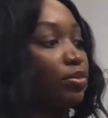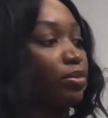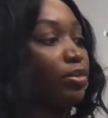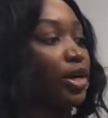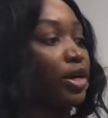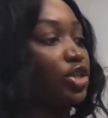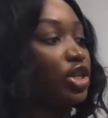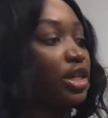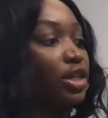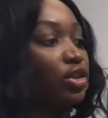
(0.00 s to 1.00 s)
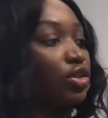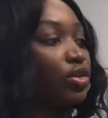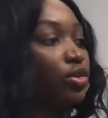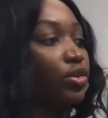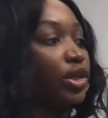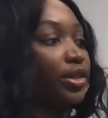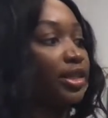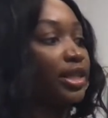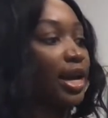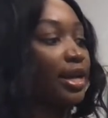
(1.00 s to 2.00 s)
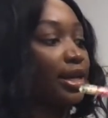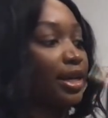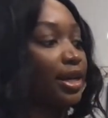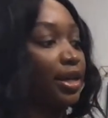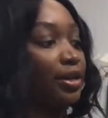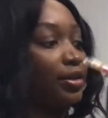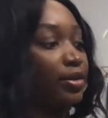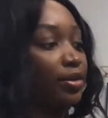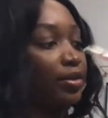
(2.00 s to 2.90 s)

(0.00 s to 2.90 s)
merge it into your cyan.